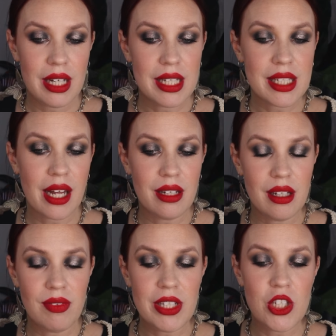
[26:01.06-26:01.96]
it's got a
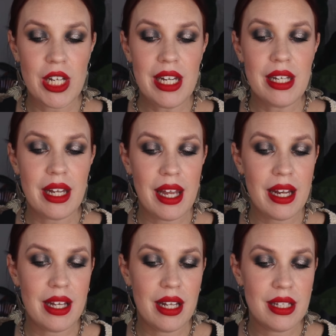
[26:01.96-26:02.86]
lovely sheen
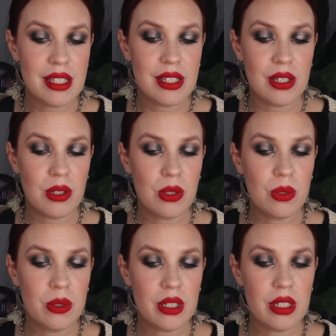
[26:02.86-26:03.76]
and it is
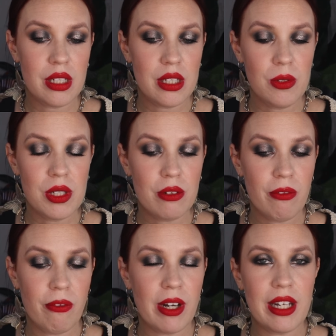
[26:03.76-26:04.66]
so
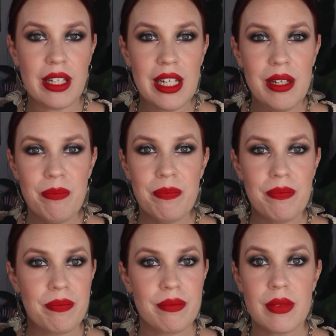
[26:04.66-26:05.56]
user-friendly.
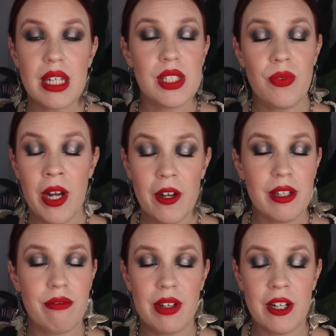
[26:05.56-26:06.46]
It's
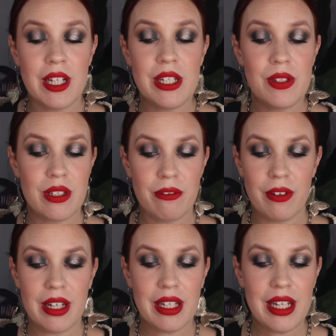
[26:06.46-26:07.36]
very, very
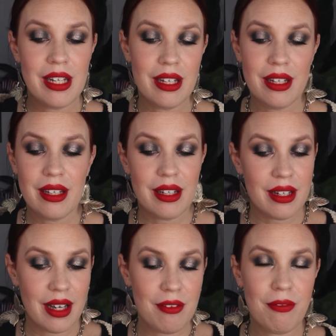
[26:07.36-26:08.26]
user-friendly
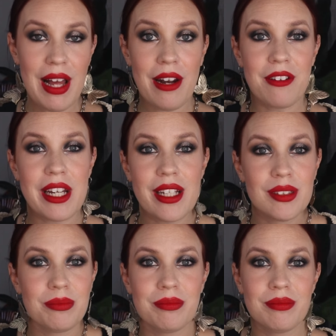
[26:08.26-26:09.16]
and
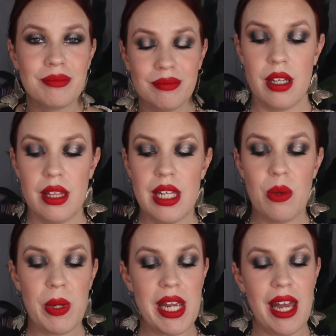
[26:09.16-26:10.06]
flattering.
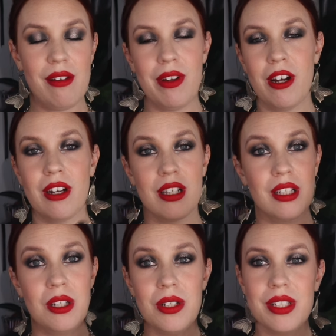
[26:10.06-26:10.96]
Then we have our
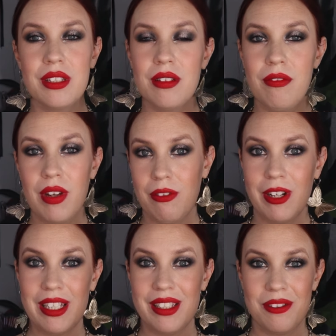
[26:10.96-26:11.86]
cult
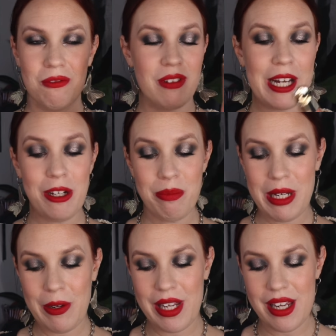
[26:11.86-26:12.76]
favorite, Rare
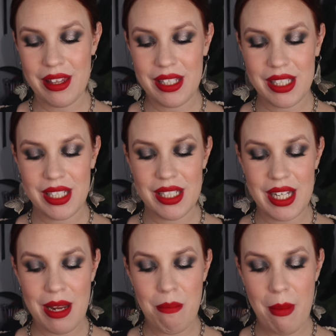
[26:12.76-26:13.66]
Beauty. This is
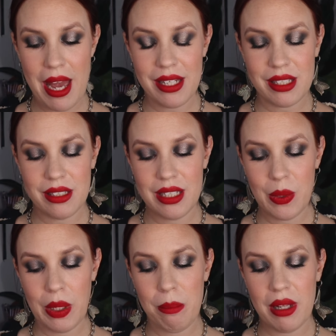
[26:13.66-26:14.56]
a matte
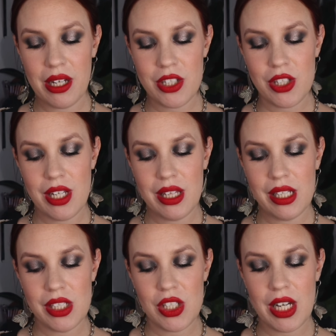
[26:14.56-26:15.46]
liquid blush in
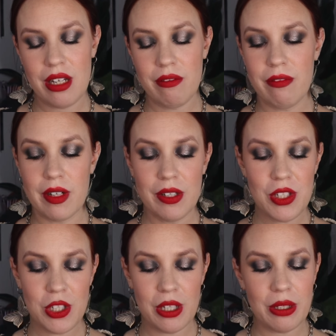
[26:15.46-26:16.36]
the shade
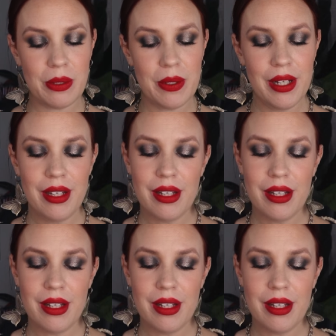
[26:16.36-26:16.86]
Virtue.